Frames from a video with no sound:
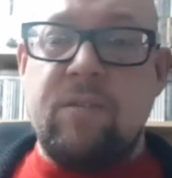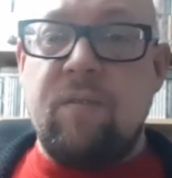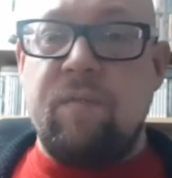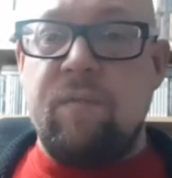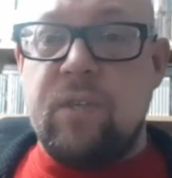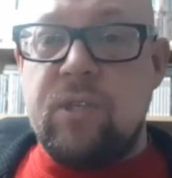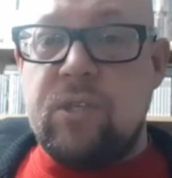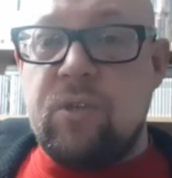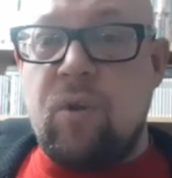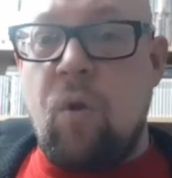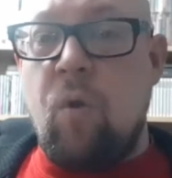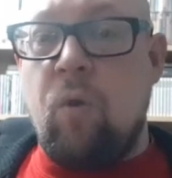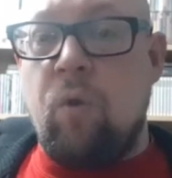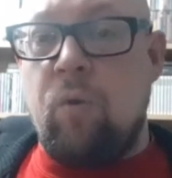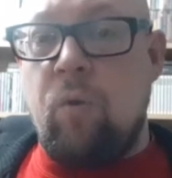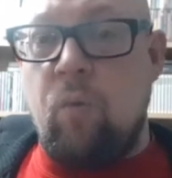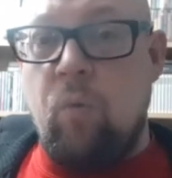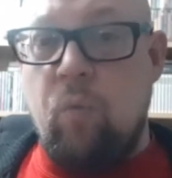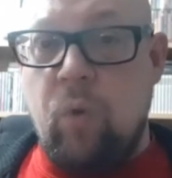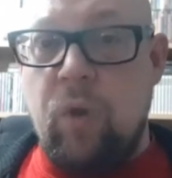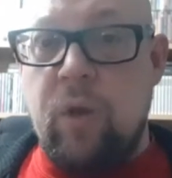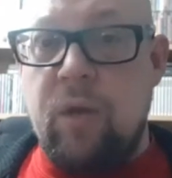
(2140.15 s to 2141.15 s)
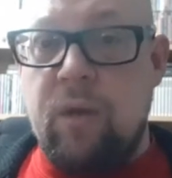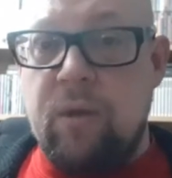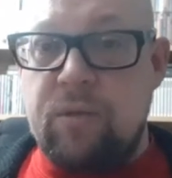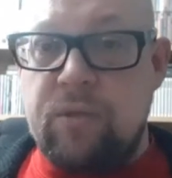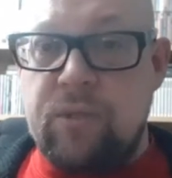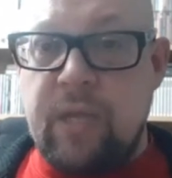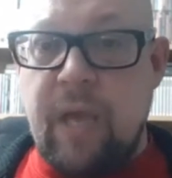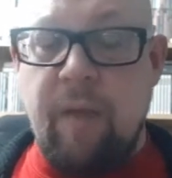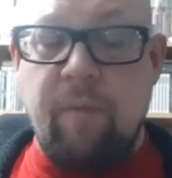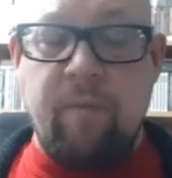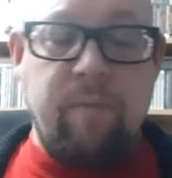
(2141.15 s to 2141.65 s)
of the song
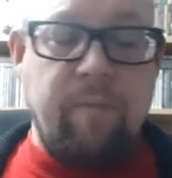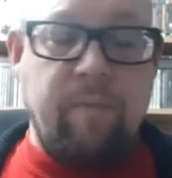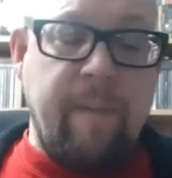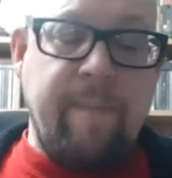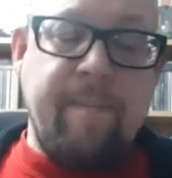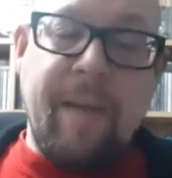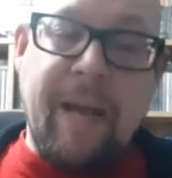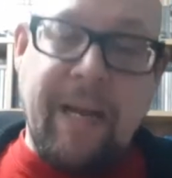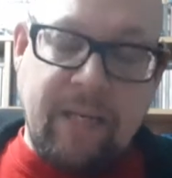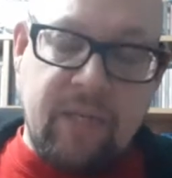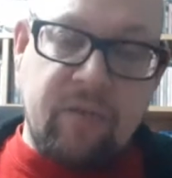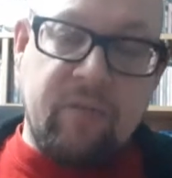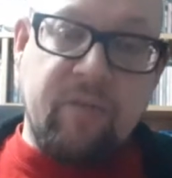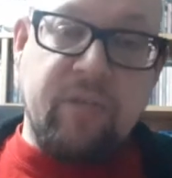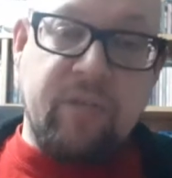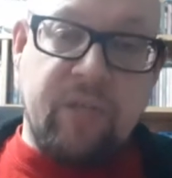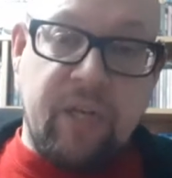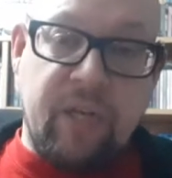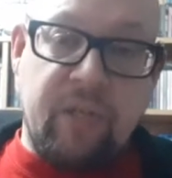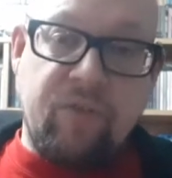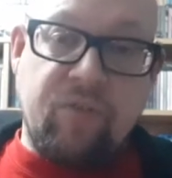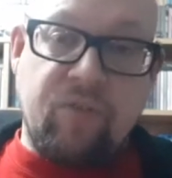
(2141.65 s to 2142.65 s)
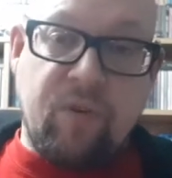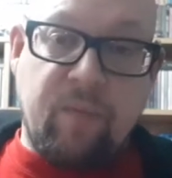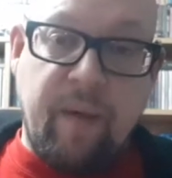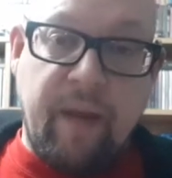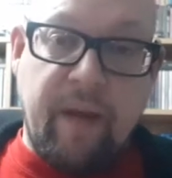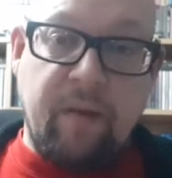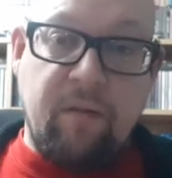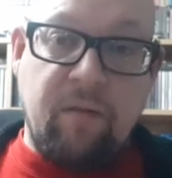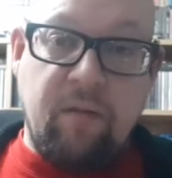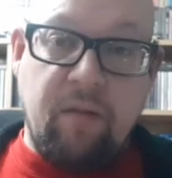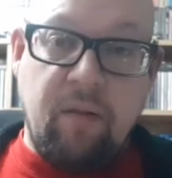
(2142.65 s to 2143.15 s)
worse. It would be better as an
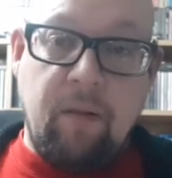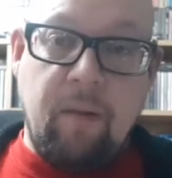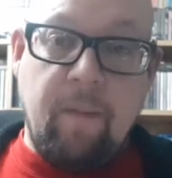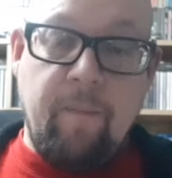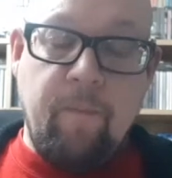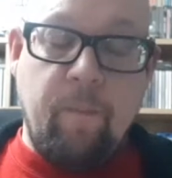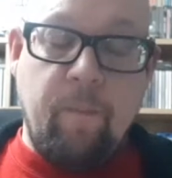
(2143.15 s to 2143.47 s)
instrumental.